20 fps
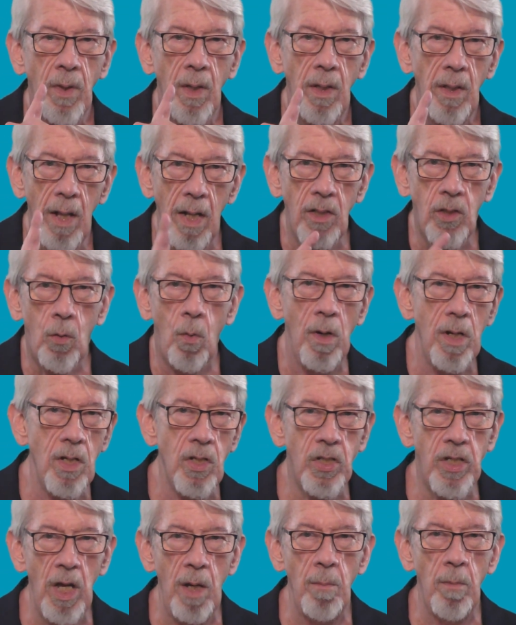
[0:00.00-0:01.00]
That's quite a
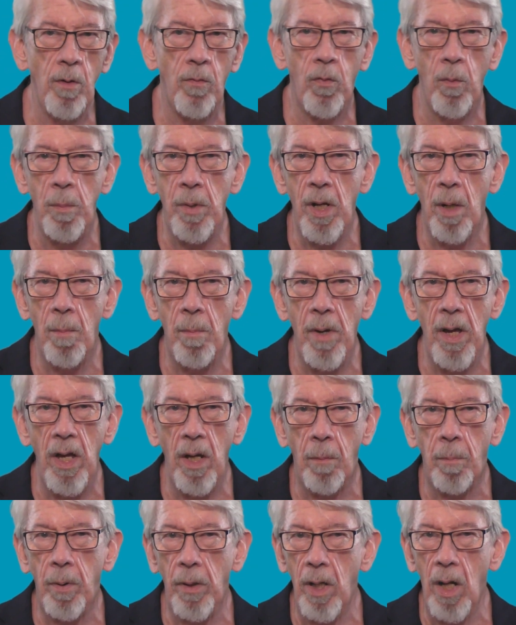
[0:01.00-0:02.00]
statement for me to
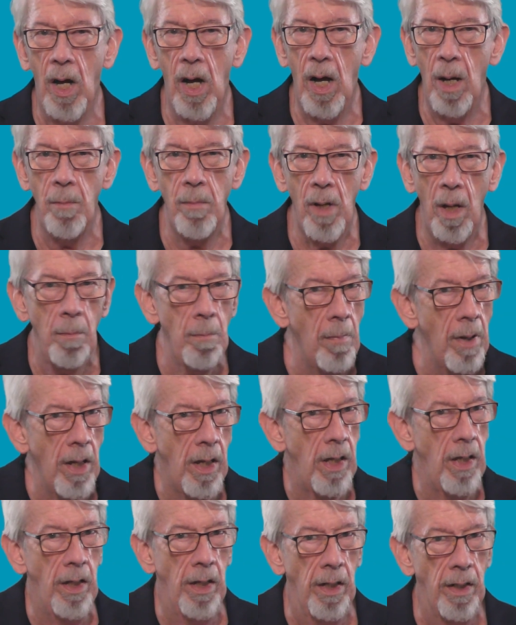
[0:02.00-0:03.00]
make, but I'm not
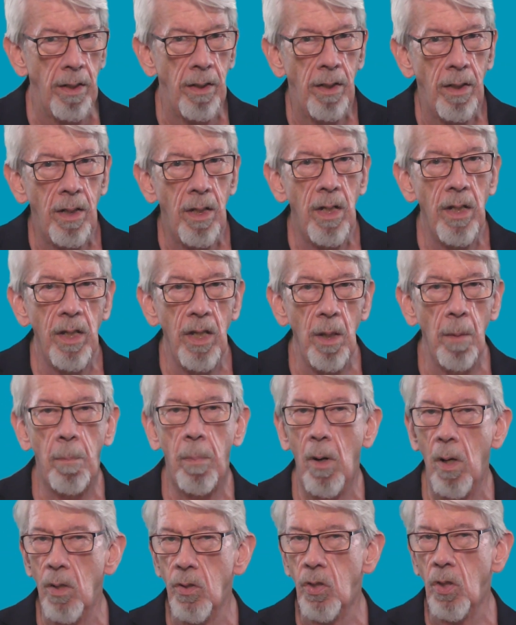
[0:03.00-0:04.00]
making it. The
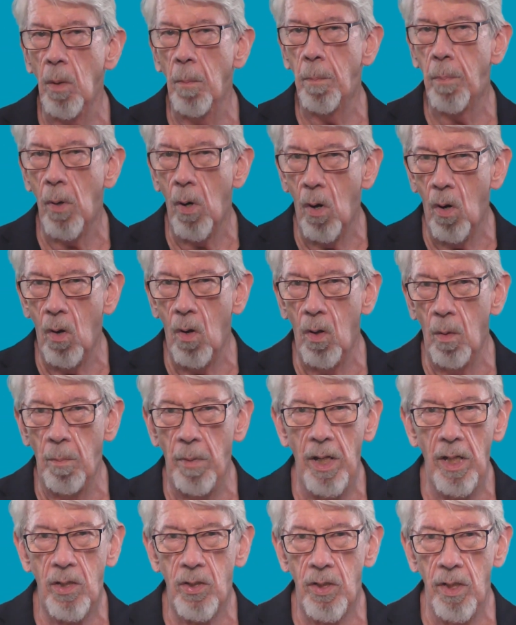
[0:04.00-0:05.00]
Apostle Paul
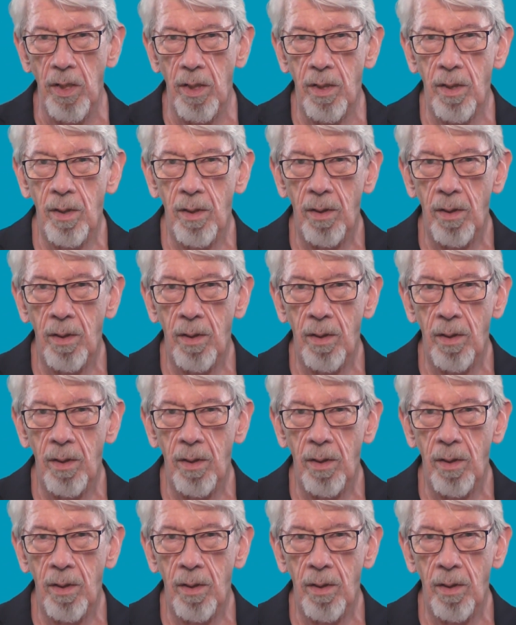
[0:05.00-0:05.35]
makes it.